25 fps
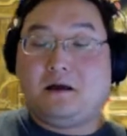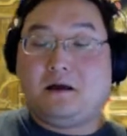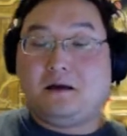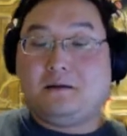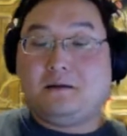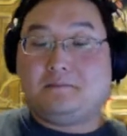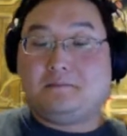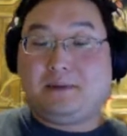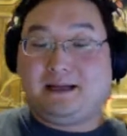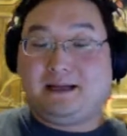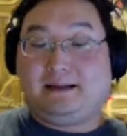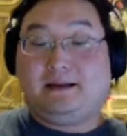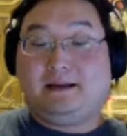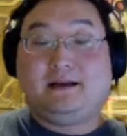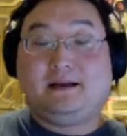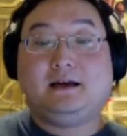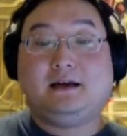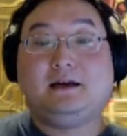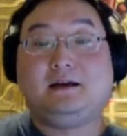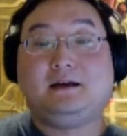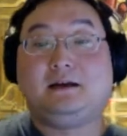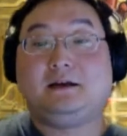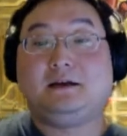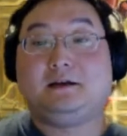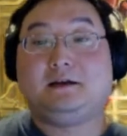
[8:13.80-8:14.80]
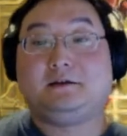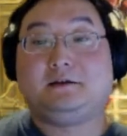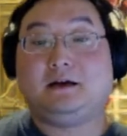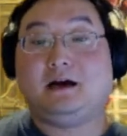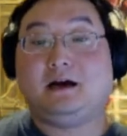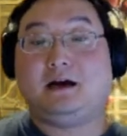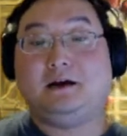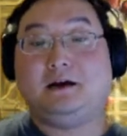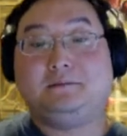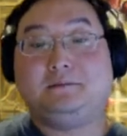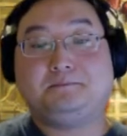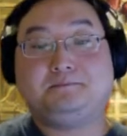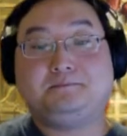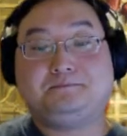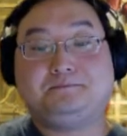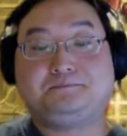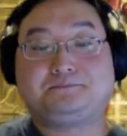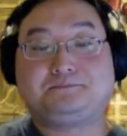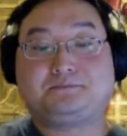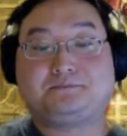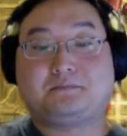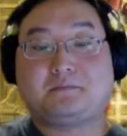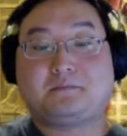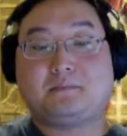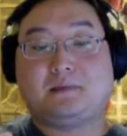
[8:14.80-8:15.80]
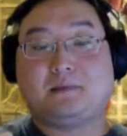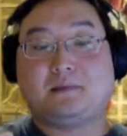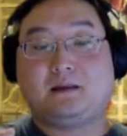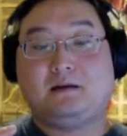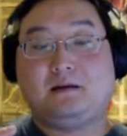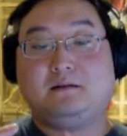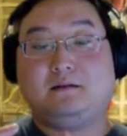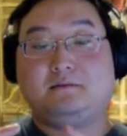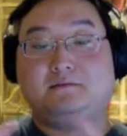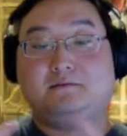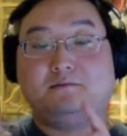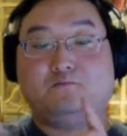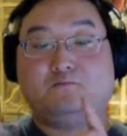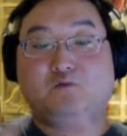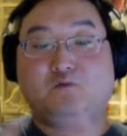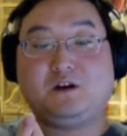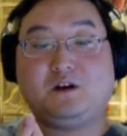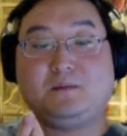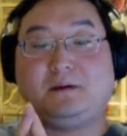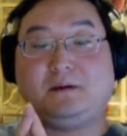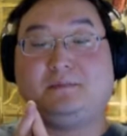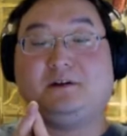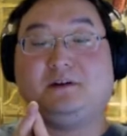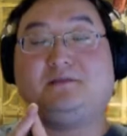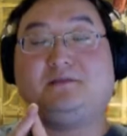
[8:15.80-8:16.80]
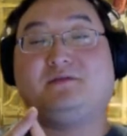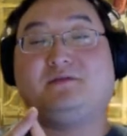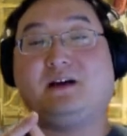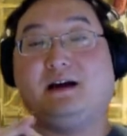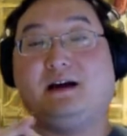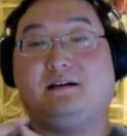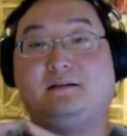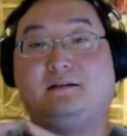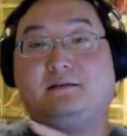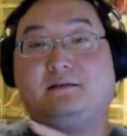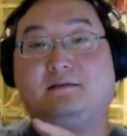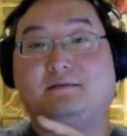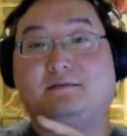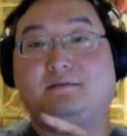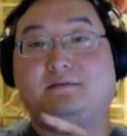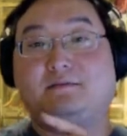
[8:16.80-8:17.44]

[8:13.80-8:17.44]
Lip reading: But, read my birth file.